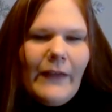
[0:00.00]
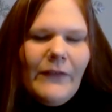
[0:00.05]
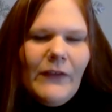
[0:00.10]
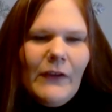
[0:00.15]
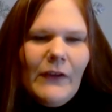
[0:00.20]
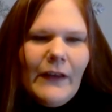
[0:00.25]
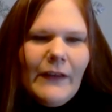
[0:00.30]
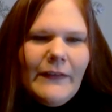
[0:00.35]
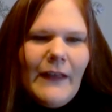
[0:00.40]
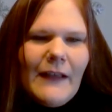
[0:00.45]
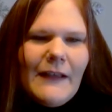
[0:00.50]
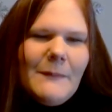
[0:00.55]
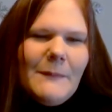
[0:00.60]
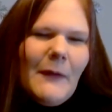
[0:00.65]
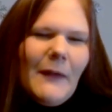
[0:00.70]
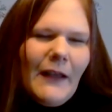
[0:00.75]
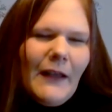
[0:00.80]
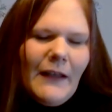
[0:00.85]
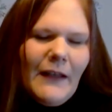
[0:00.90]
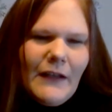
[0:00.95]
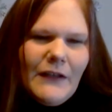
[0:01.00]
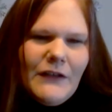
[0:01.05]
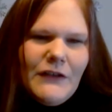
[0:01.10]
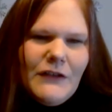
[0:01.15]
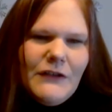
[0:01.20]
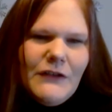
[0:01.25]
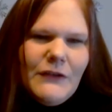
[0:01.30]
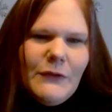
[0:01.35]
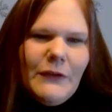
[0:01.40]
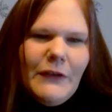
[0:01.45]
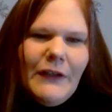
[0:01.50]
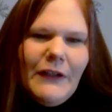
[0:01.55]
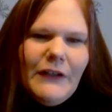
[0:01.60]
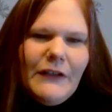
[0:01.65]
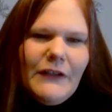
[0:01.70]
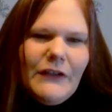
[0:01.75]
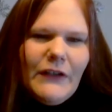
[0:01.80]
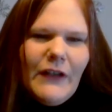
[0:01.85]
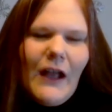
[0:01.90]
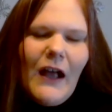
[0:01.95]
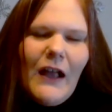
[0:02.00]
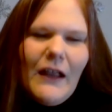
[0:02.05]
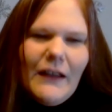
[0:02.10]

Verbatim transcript: I feel like that's my connection to her during the